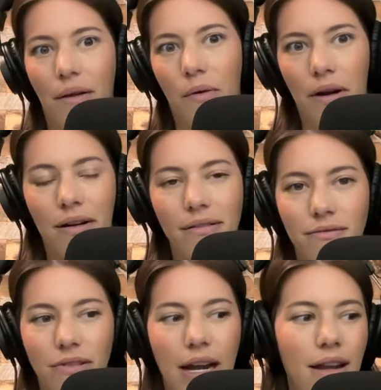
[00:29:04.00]
network,
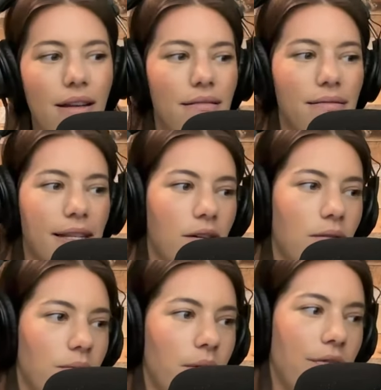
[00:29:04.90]
right?
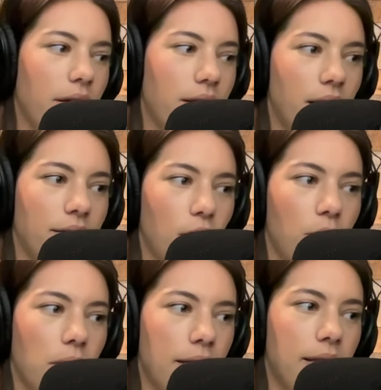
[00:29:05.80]
So we have a
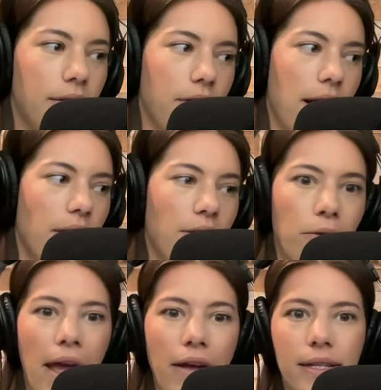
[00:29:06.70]
total list of around
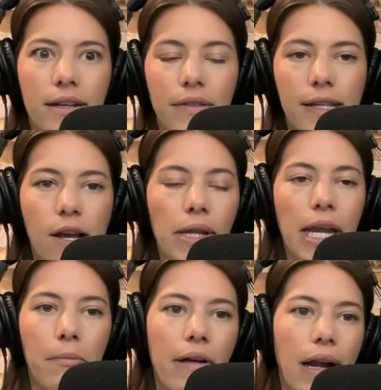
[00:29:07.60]
100,000 of these
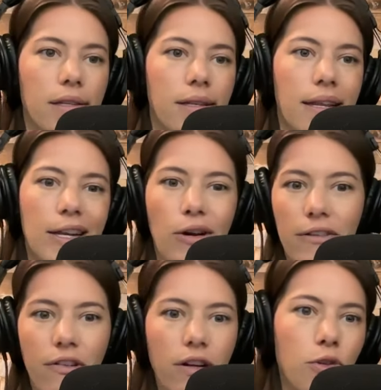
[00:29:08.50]
healthcare providers in the
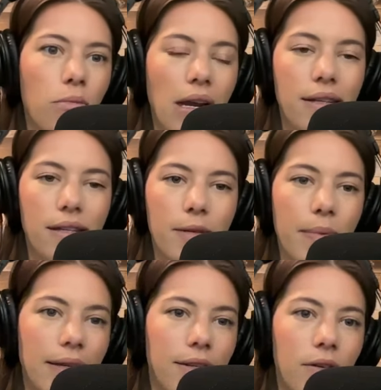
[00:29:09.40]
integrative functional medicine
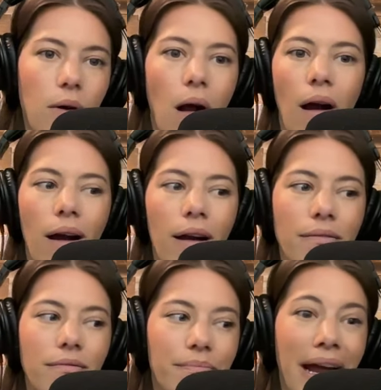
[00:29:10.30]
space who
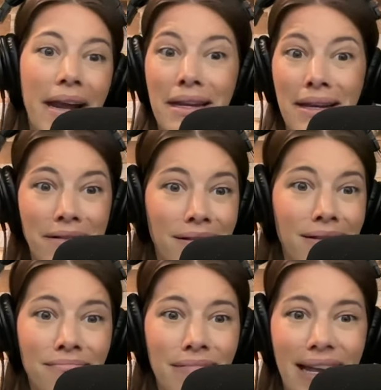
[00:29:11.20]
are
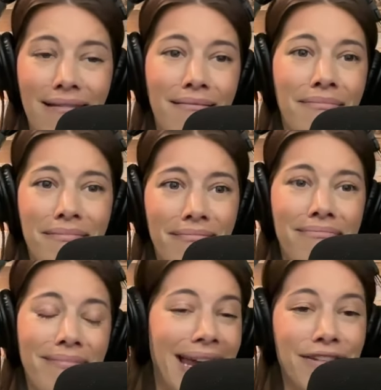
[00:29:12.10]
pioneers in
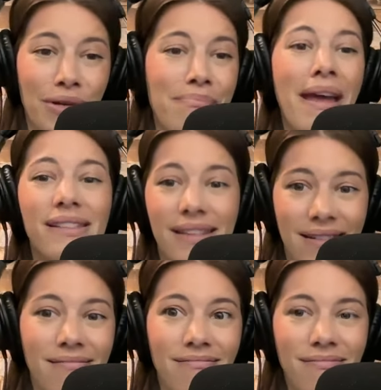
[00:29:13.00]
aging medicine.